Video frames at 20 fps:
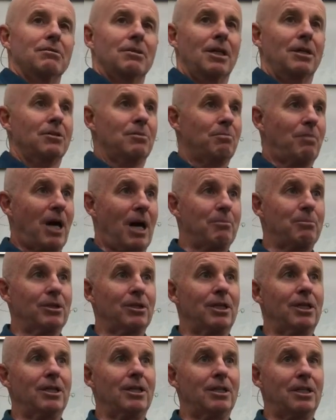gets
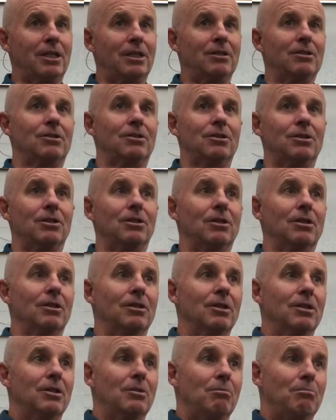populated into
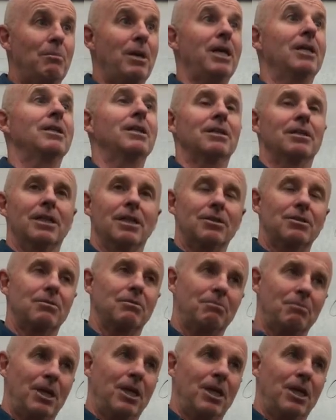your mailing list,